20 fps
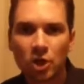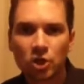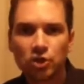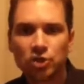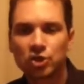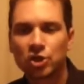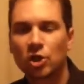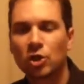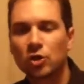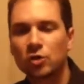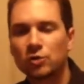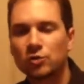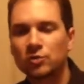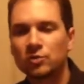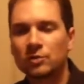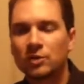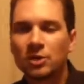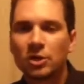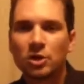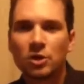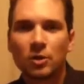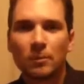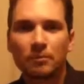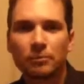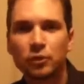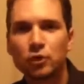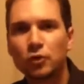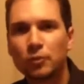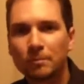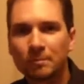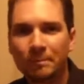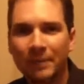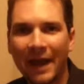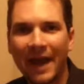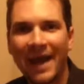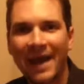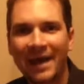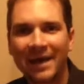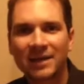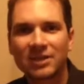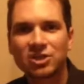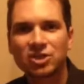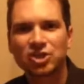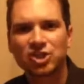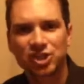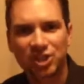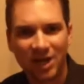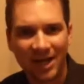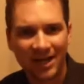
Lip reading: Joe Bubanj,